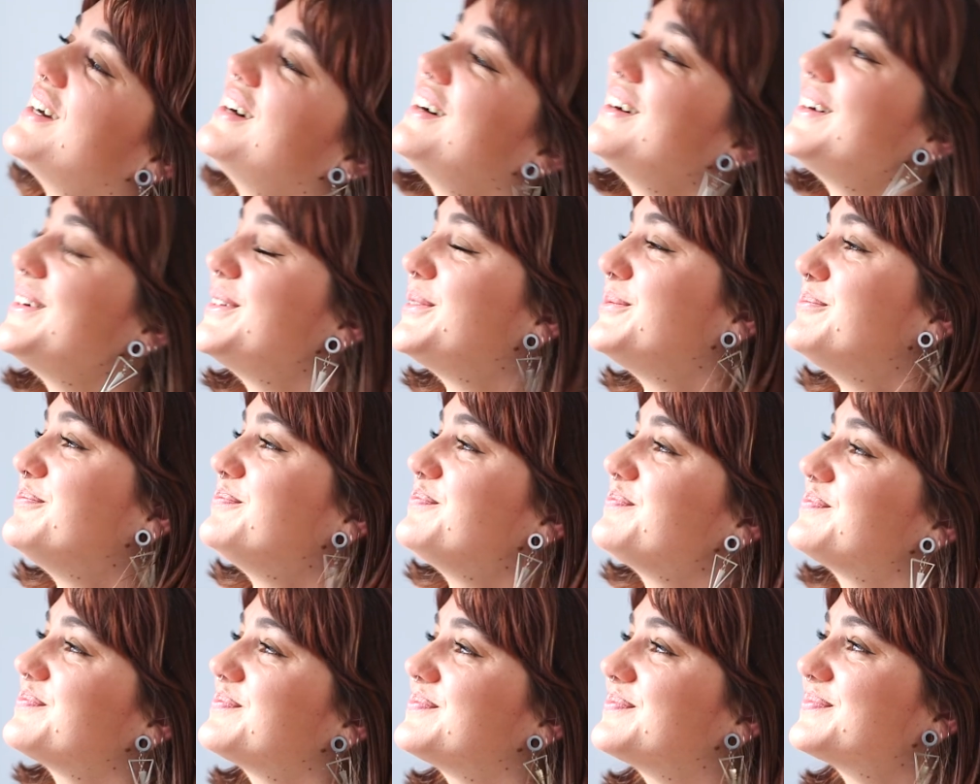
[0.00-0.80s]
So
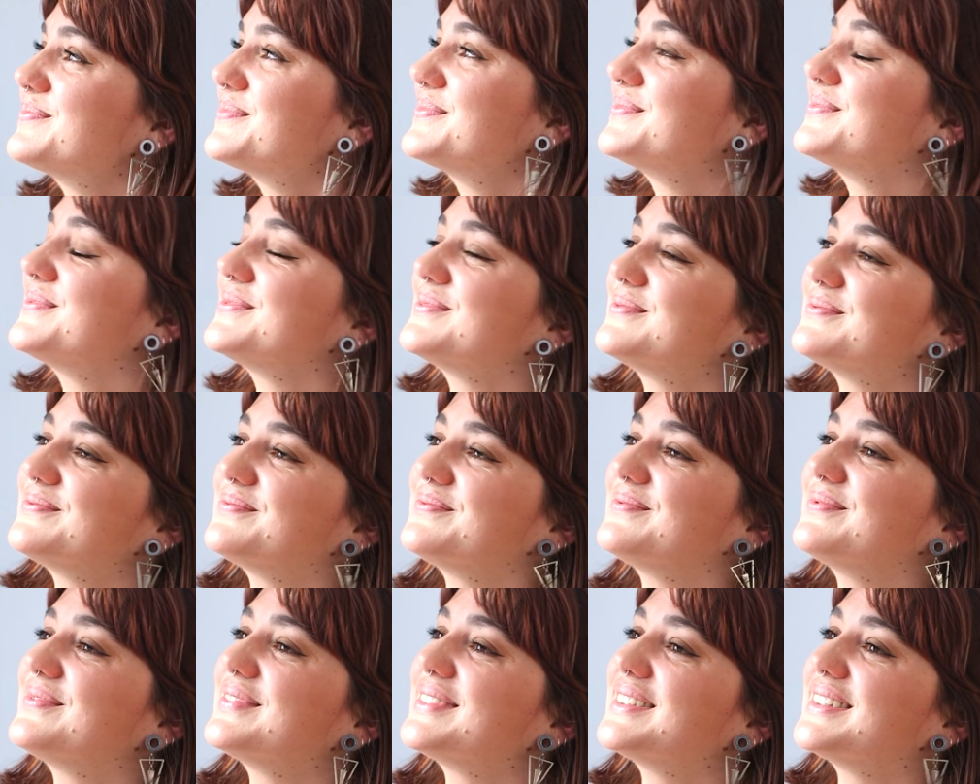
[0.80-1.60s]
how has COVID
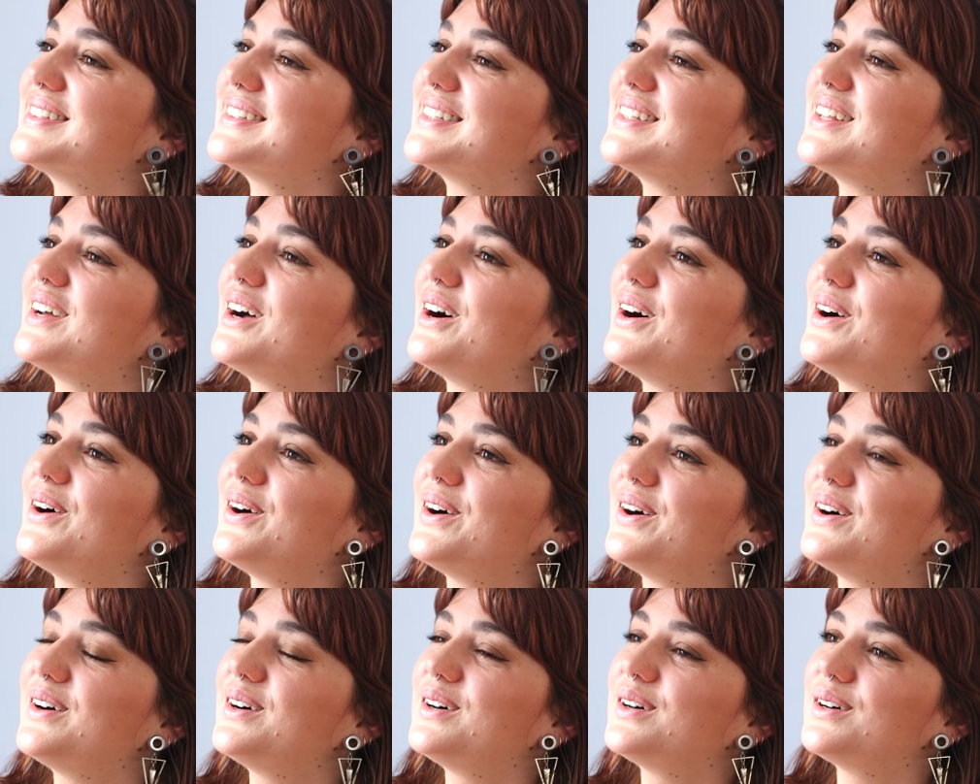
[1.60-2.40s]
affected your
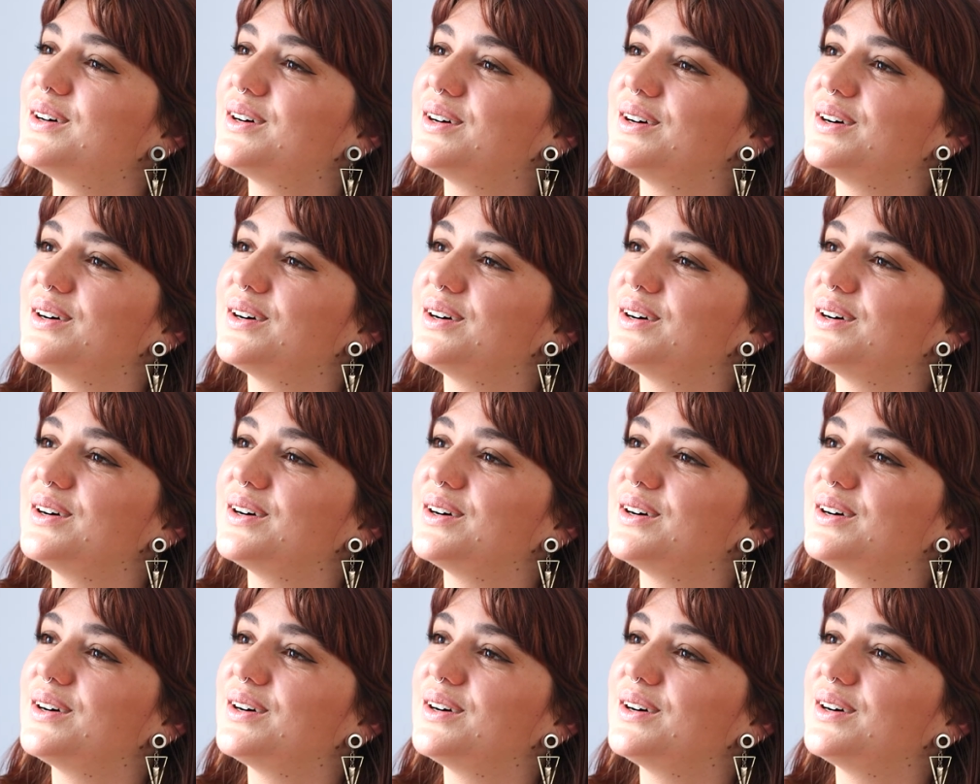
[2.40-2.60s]
career?